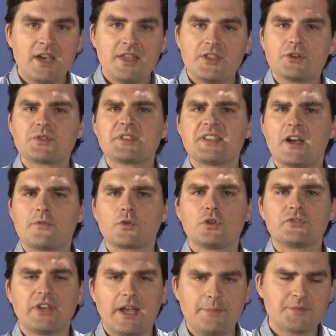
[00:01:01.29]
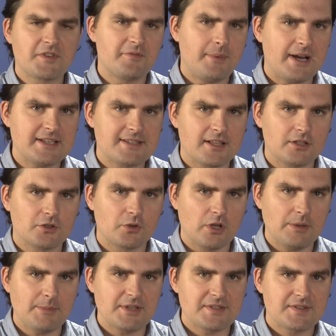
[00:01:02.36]
There are several types of buy-sell
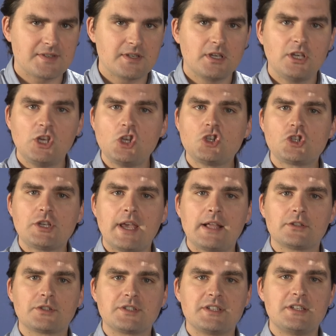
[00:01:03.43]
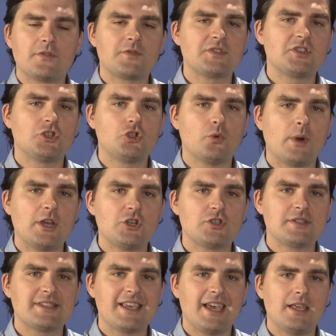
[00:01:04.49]
agreements, each tailored to different
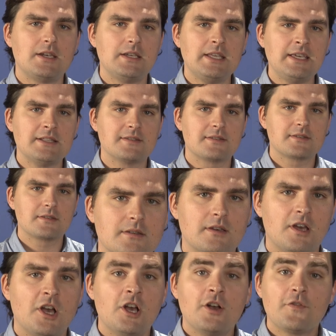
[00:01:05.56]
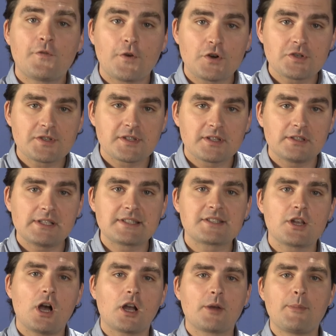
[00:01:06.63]
situations and needs. First, let's
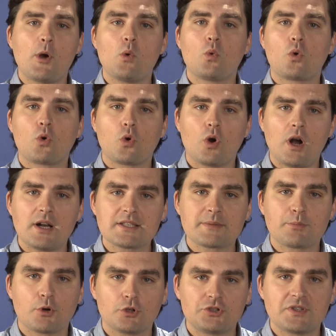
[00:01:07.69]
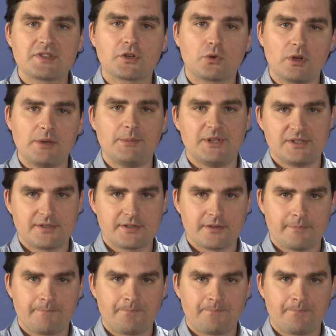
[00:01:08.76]
talk about cross-purchase agreements.